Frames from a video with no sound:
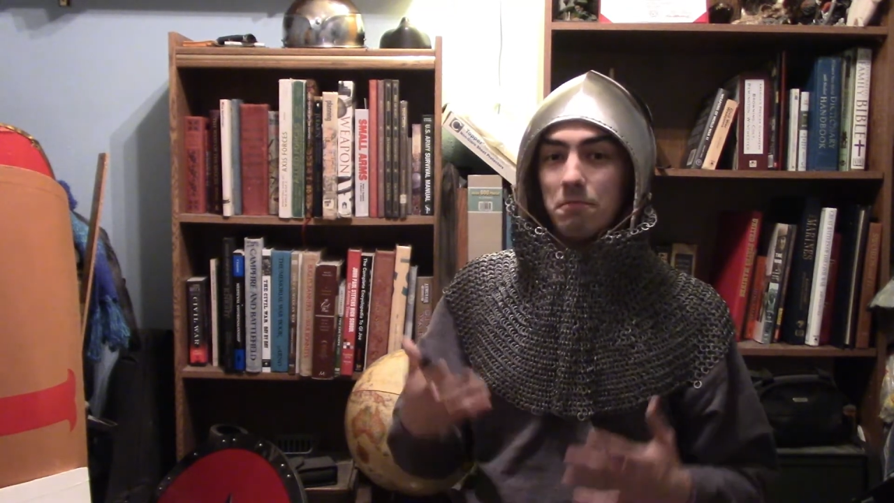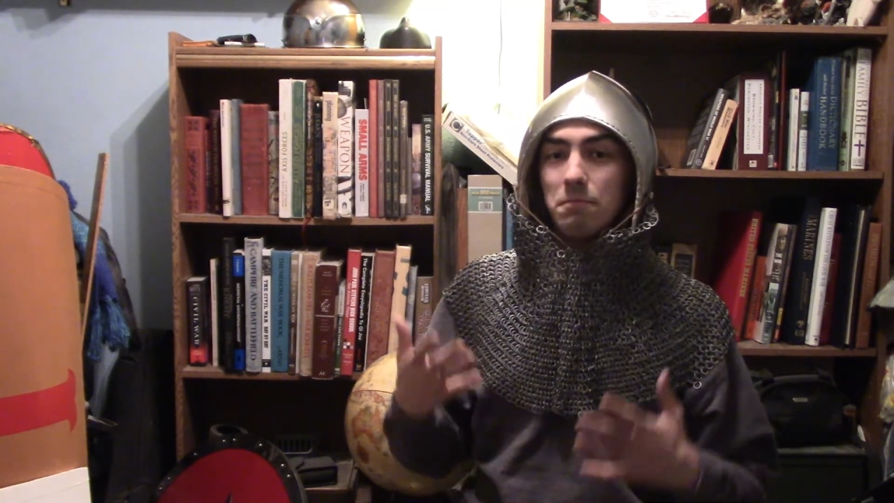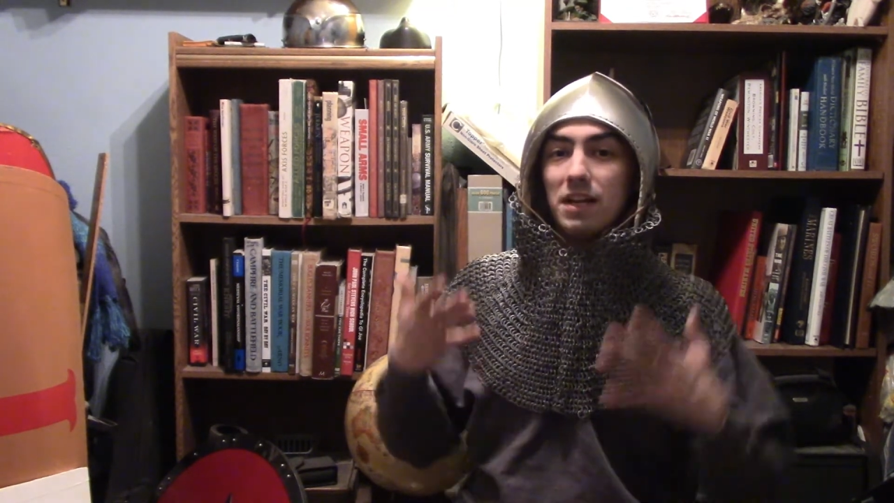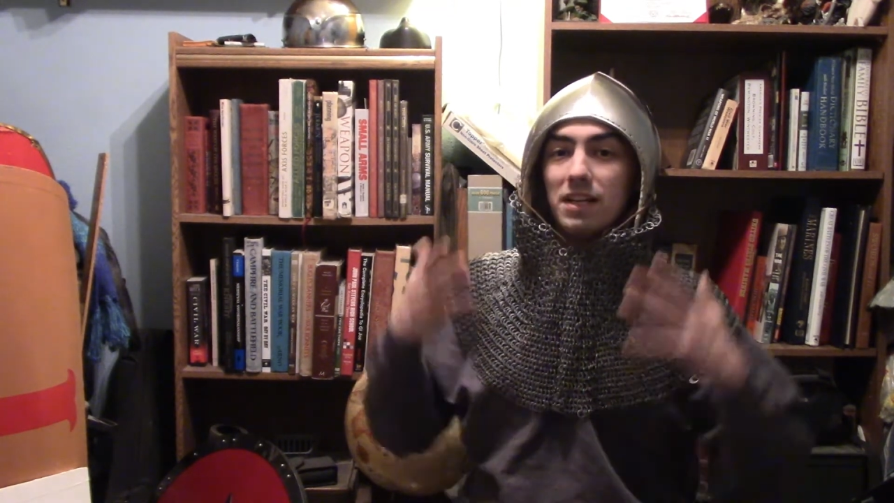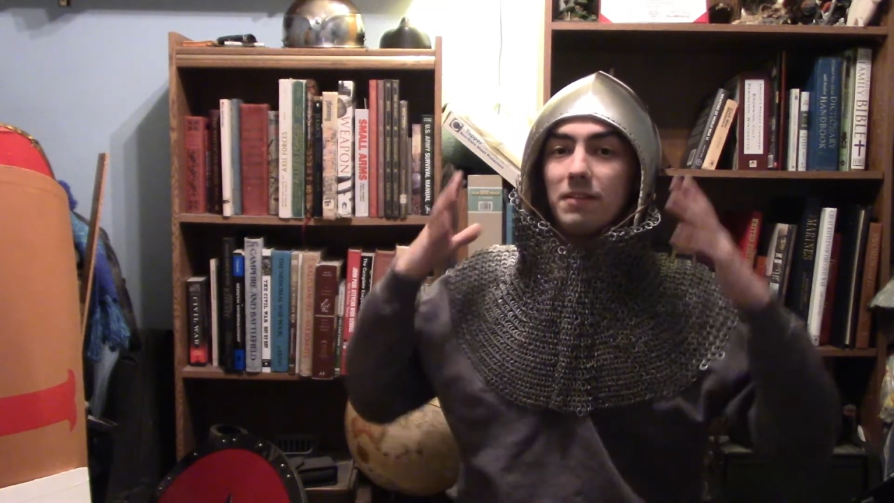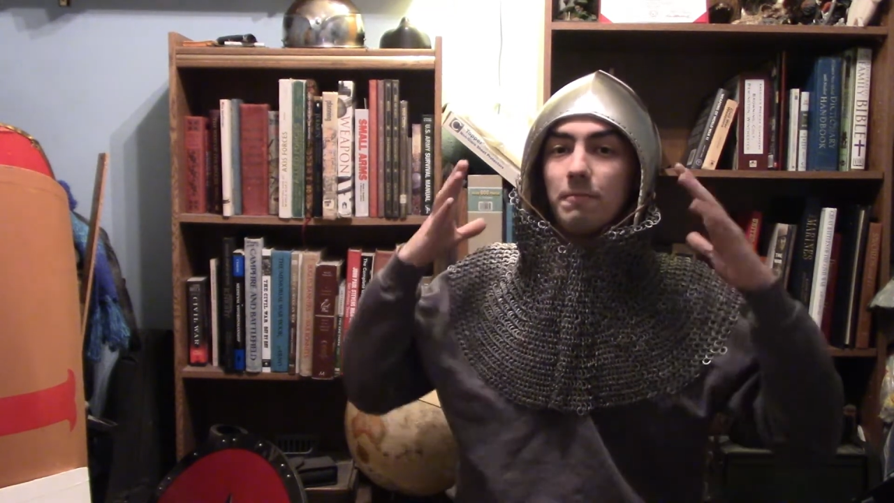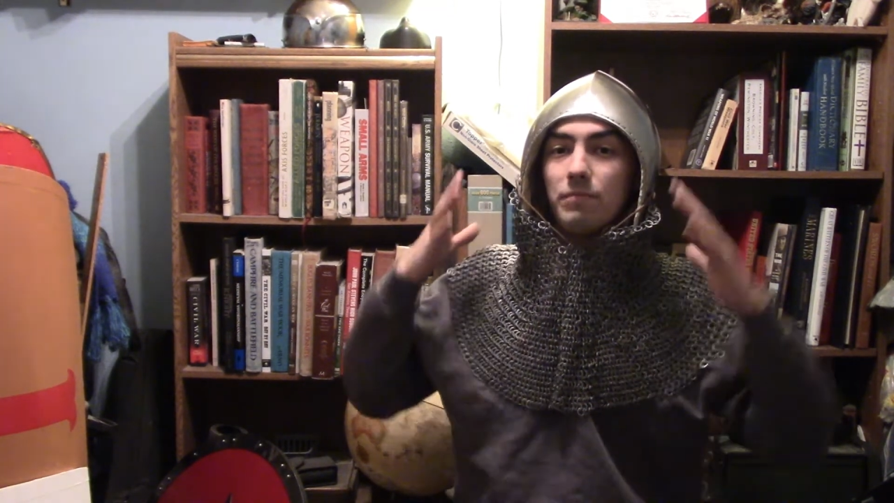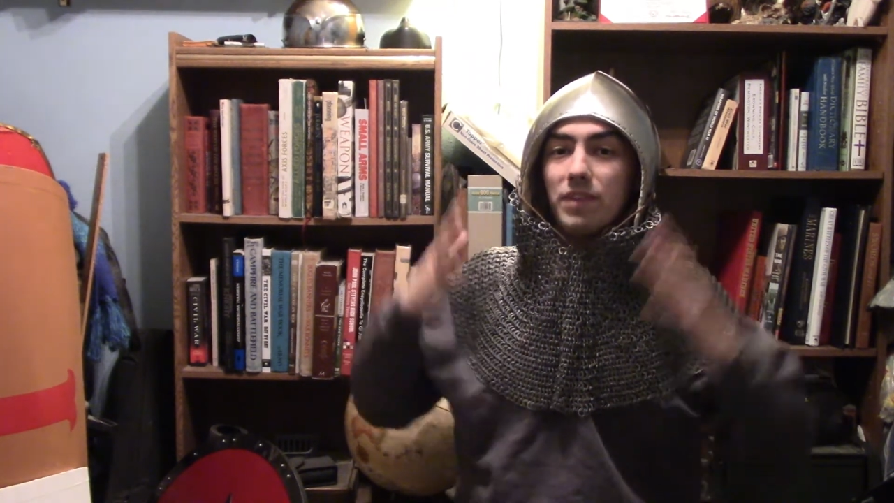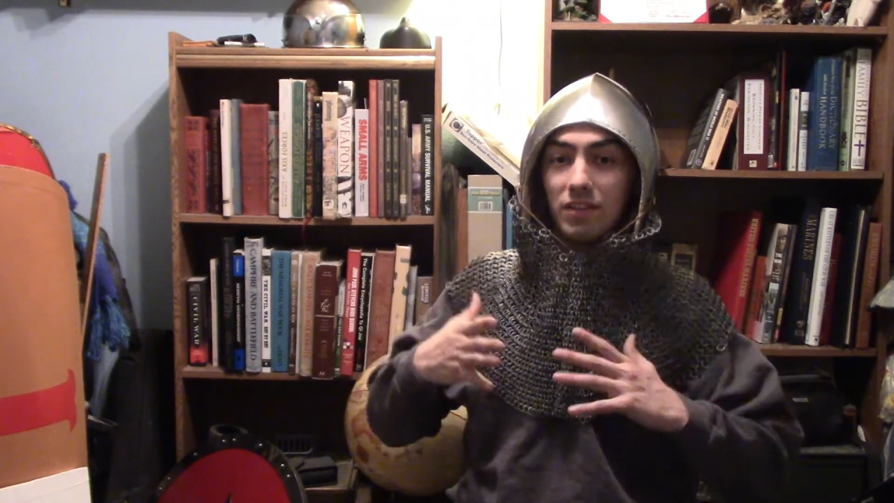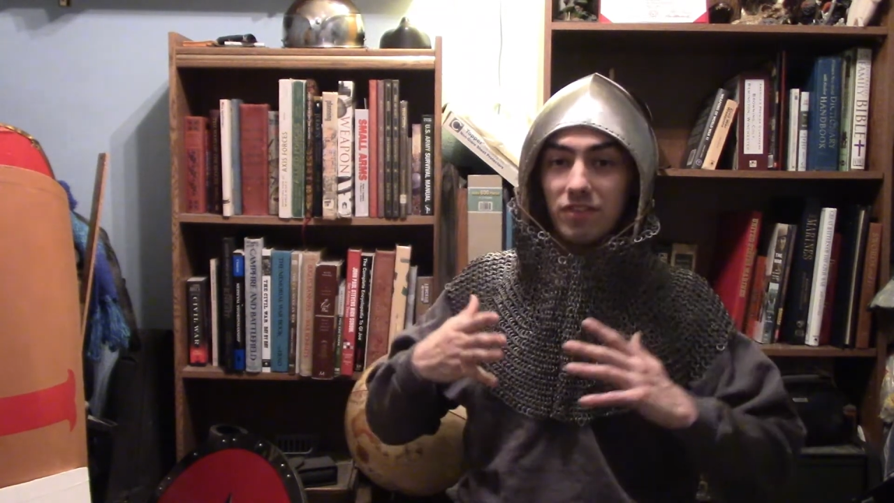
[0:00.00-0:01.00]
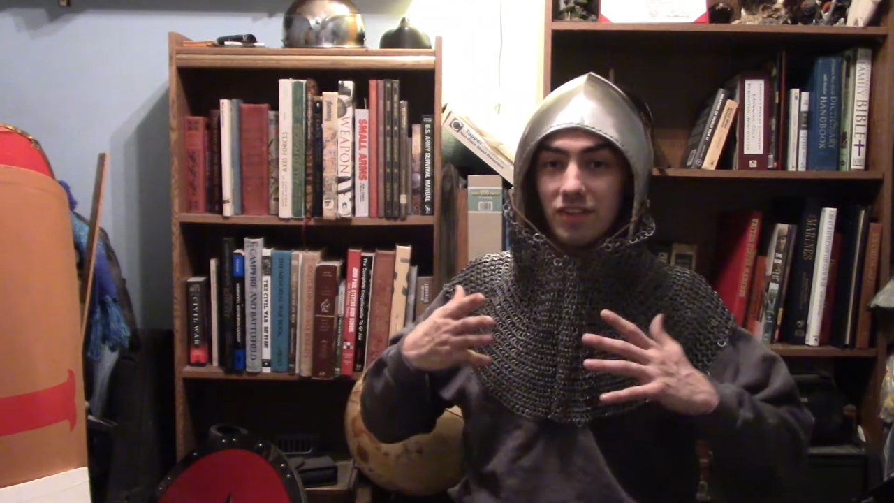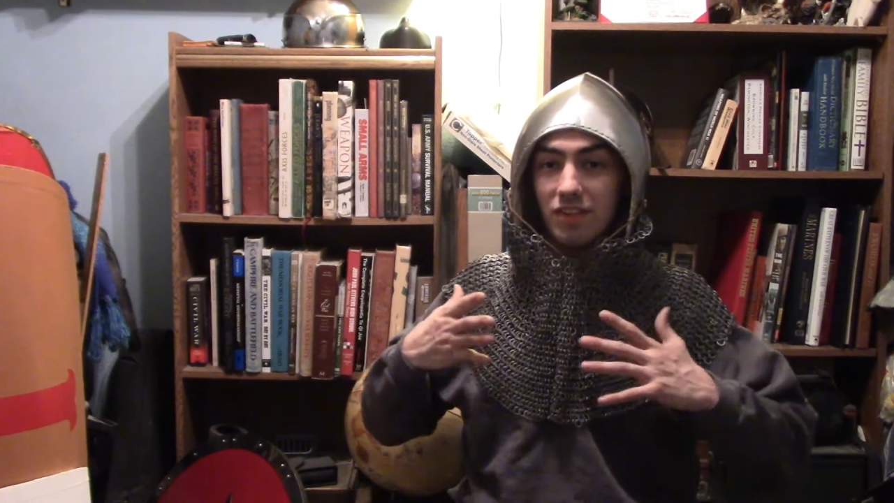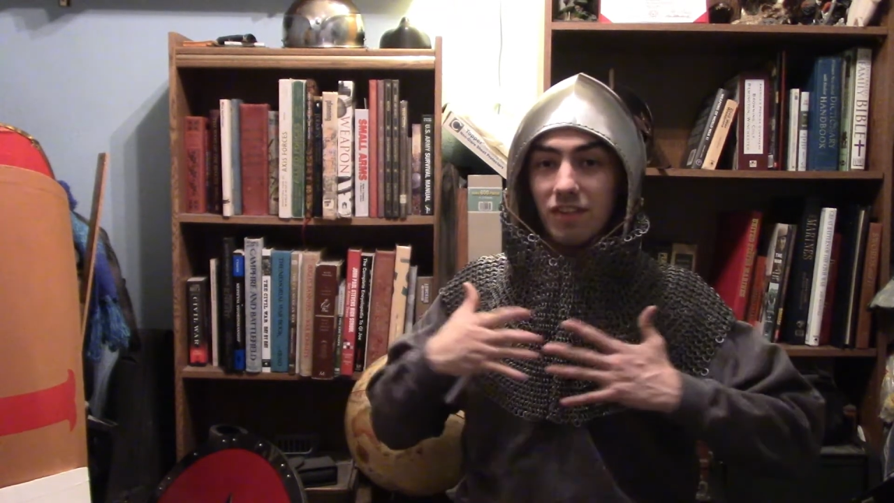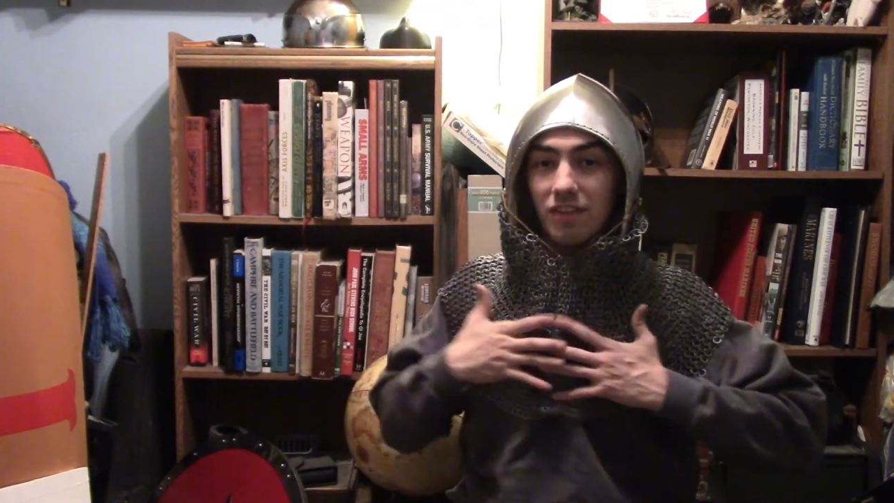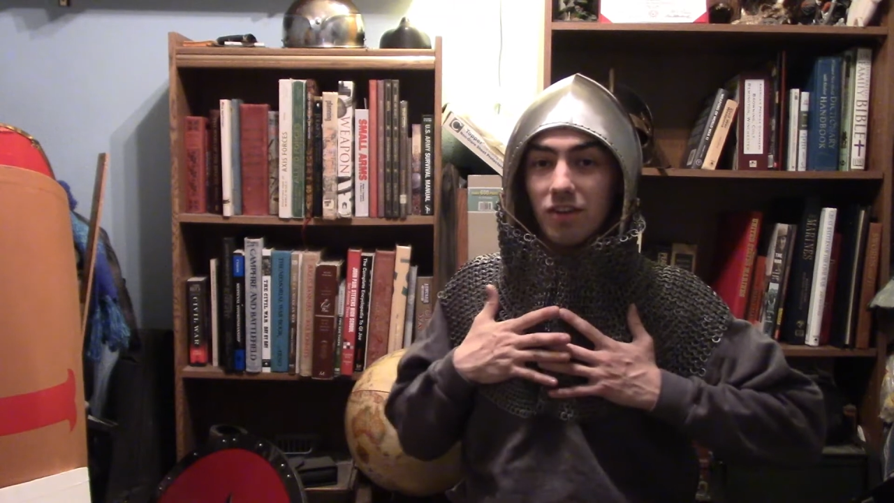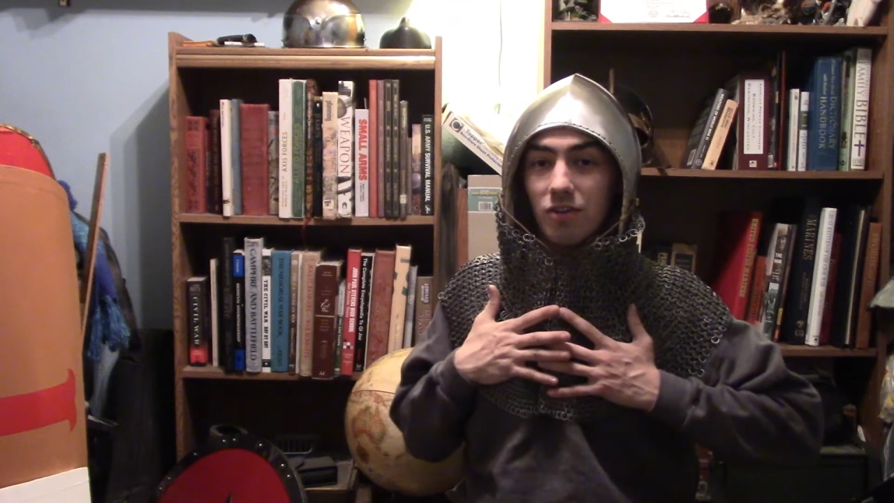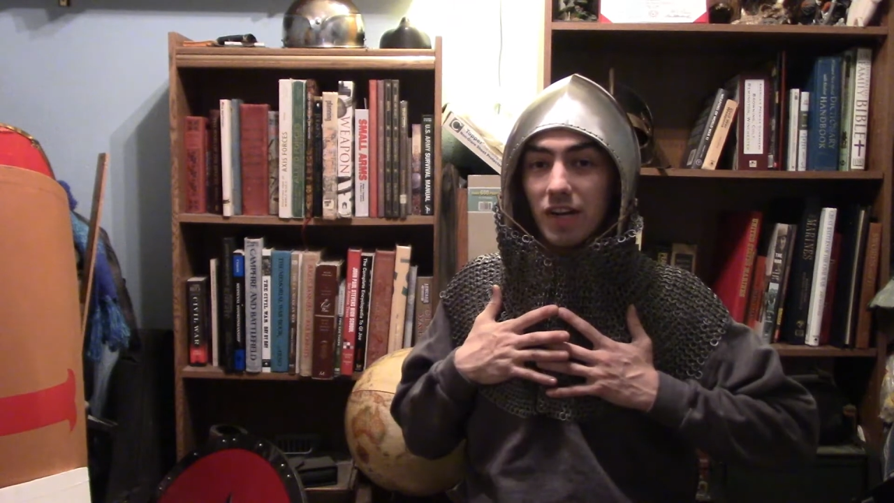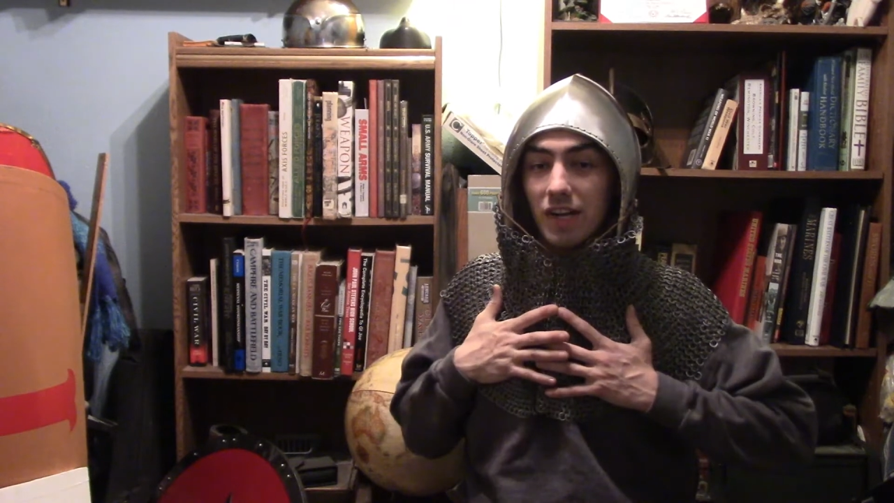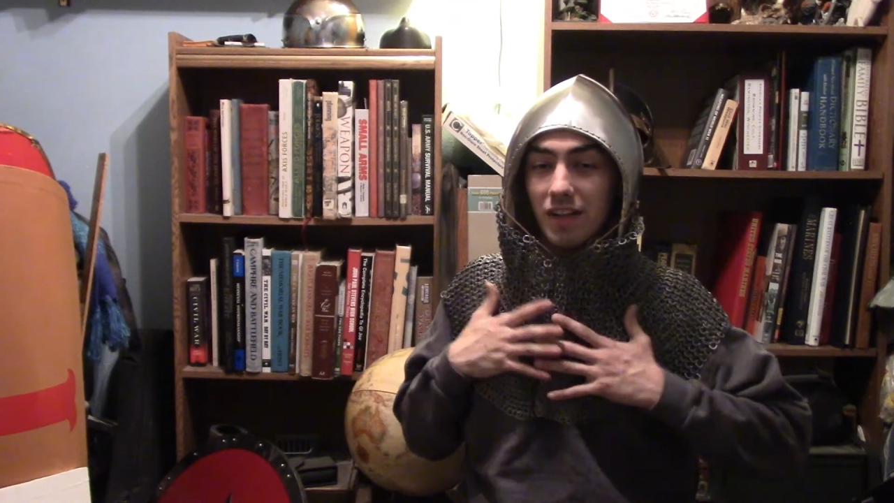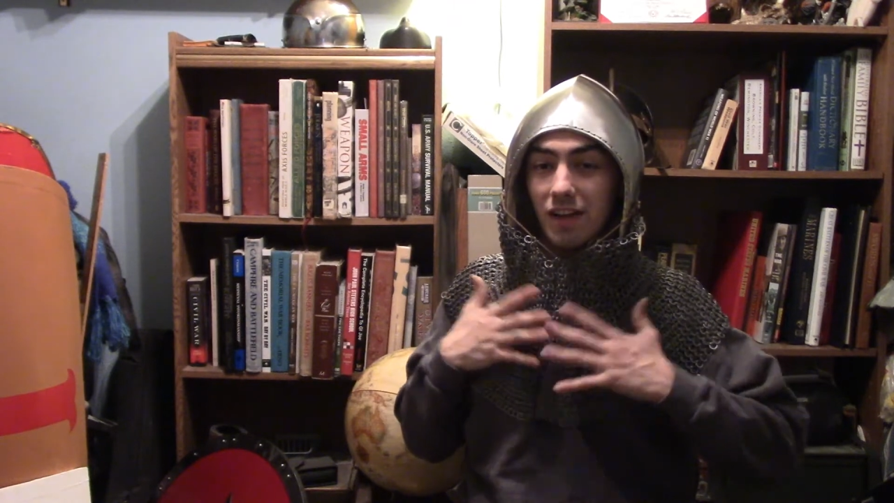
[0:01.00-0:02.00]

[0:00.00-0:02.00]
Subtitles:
But yes, this is a great